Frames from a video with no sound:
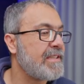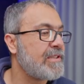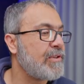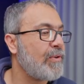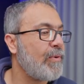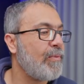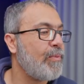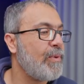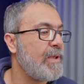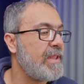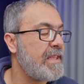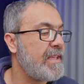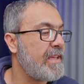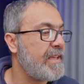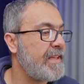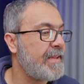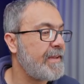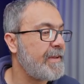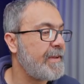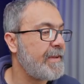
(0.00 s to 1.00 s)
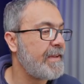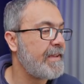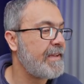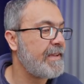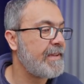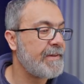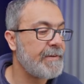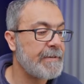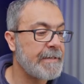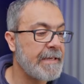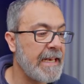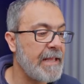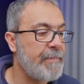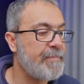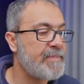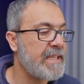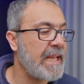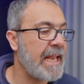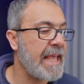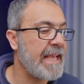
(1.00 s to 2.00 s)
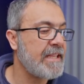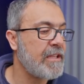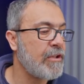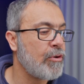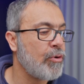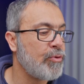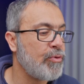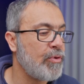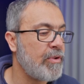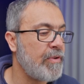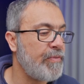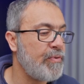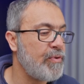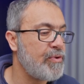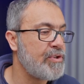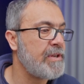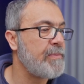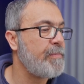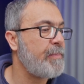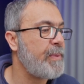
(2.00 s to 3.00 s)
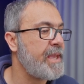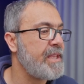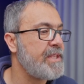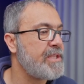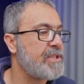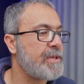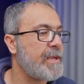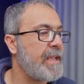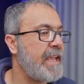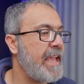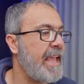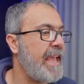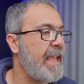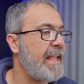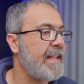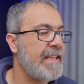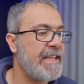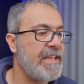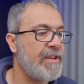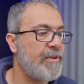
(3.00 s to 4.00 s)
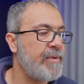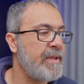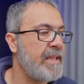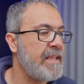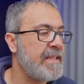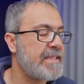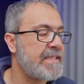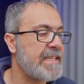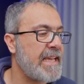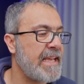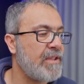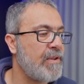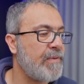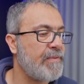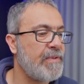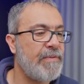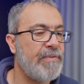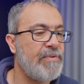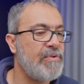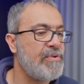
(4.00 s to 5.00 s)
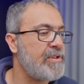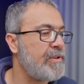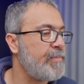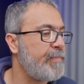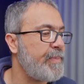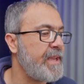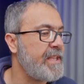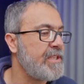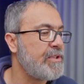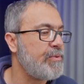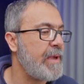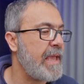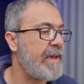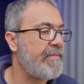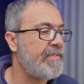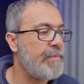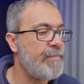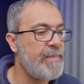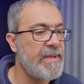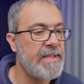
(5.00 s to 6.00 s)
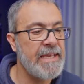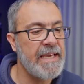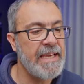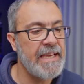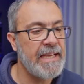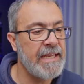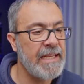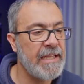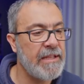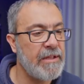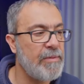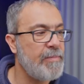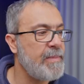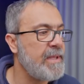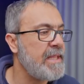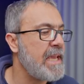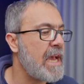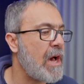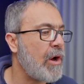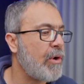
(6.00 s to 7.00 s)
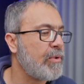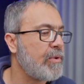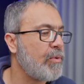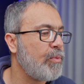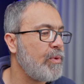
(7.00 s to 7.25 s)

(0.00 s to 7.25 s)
So with the clip select, go to the fusion page, and here inside of the fusion page we have the media in and the media out.